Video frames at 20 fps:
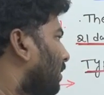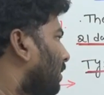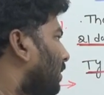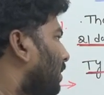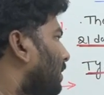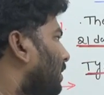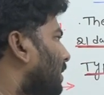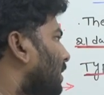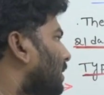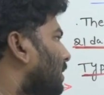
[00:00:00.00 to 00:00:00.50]

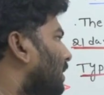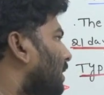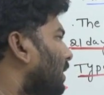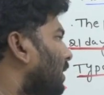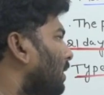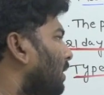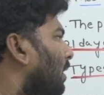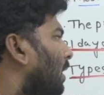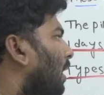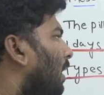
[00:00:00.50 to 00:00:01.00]
This is
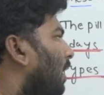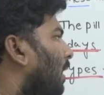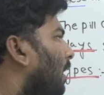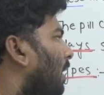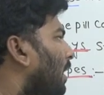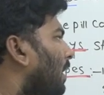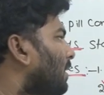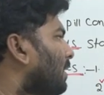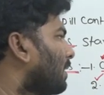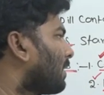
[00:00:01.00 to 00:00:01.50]
the
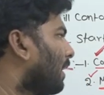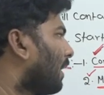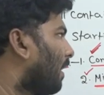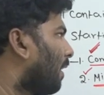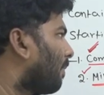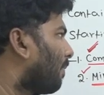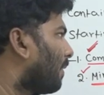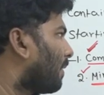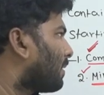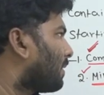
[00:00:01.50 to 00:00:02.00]
less side
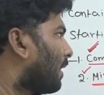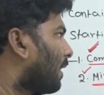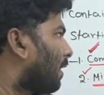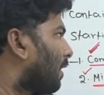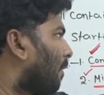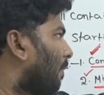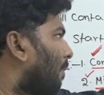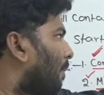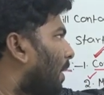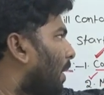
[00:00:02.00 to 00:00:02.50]
effects than
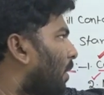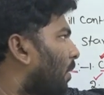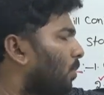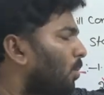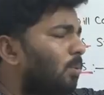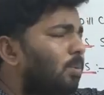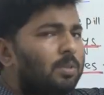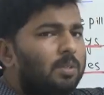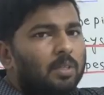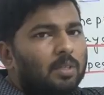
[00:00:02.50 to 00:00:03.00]
compared
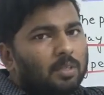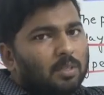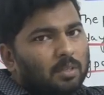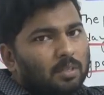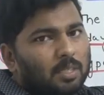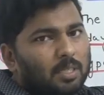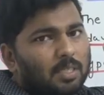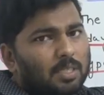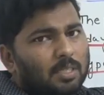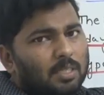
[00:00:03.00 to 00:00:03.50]
to
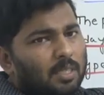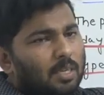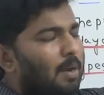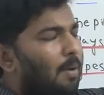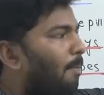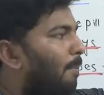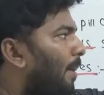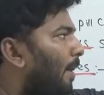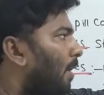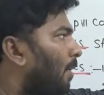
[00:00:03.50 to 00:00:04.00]
these
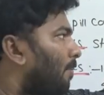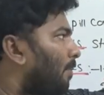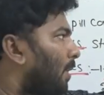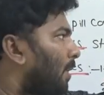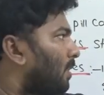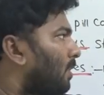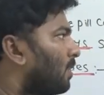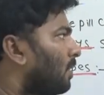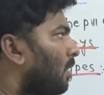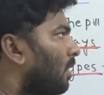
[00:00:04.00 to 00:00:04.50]
combined
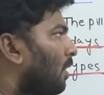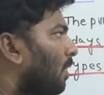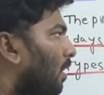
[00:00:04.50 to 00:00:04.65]
pills.